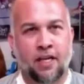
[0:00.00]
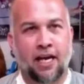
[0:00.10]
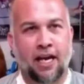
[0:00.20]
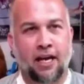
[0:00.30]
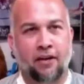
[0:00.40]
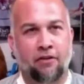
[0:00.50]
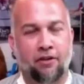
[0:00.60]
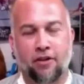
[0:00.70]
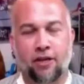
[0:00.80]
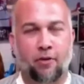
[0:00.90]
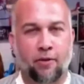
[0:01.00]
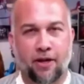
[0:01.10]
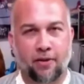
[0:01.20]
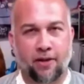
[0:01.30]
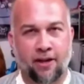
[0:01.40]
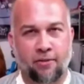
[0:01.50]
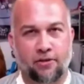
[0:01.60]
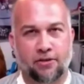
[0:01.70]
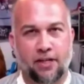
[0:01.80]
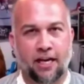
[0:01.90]
and you can get away with that with
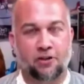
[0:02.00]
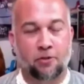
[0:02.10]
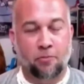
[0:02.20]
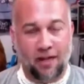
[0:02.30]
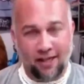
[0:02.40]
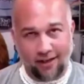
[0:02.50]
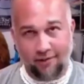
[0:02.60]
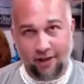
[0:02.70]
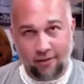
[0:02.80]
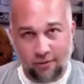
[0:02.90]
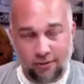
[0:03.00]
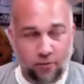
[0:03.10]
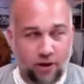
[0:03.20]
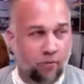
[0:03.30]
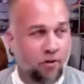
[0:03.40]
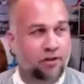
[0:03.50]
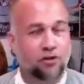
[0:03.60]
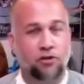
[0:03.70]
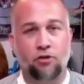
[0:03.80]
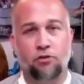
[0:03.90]
animals. And speaking of animals, what I wanted
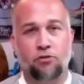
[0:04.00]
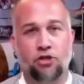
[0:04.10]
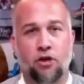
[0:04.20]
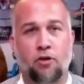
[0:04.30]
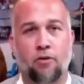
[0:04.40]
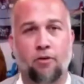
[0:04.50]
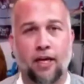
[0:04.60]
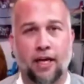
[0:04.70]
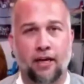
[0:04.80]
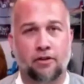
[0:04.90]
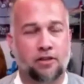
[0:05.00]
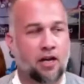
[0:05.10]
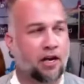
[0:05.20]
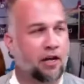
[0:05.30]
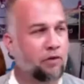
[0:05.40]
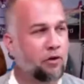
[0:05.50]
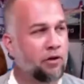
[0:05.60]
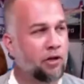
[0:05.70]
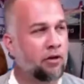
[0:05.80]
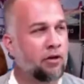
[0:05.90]
to show, and Scott, if you
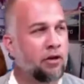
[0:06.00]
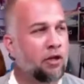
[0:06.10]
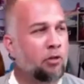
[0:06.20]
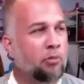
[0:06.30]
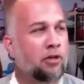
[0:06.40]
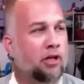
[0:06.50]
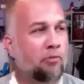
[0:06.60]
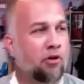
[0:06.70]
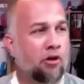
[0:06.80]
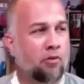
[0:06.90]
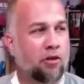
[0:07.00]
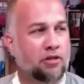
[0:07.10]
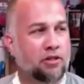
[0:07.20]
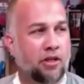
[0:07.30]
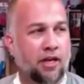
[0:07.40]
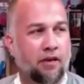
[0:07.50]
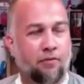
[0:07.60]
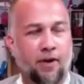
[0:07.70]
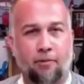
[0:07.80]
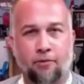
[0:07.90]
can pull up Narwhal Study and
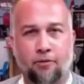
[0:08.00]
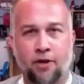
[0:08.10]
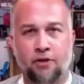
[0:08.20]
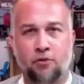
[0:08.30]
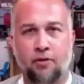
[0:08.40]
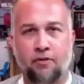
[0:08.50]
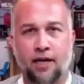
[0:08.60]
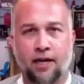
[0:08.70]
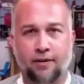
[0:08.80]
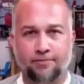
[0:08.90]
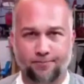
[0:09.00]
Fab Friends, we've got